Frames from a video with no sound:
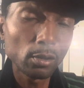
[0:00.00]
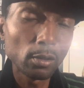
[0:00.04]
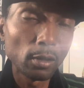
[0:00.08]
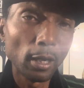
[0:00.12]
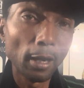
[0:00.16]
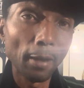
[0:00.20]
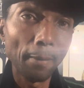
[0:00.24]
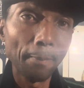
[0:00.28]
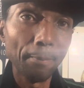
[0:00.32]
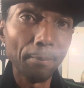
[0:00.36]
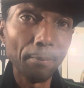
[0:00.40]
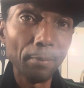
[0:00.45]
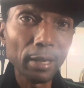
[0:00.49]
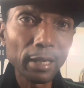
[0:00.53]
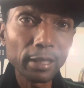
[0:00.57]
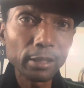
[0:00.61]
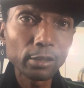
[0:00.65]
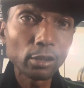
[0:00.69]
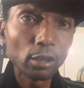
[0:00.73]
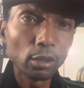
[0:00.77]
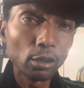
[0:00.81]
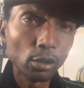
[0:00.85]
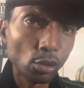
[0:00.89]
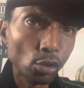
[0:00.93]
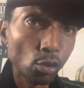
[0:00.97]
admit
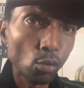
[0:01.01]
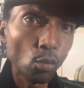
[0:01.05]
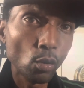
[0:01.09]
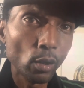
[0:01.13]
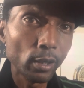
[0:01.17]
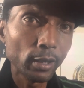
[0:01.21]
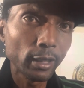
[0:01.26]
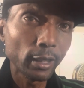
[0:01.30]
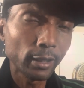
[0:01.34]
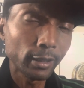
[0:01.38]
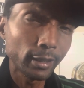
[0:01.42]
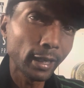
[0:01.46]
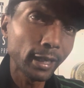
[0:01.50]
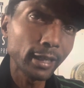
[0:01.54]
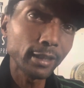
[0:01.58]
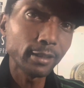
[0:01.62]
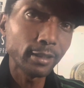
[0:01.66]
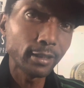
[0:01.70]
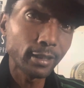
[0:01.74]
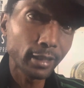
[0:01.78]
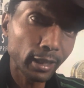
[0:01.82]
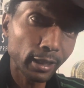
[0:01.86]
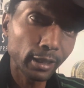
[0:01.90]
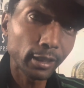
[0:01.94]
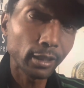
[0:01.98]
to doing that they
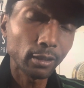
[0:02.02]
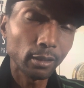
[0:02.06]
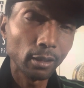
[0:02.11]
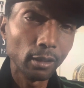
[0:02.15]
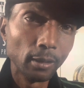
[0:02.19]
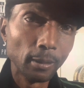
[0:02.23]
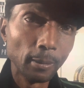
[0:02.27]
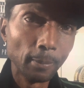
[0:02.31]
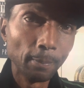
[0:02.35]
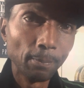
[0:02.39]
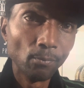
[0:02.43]
did it,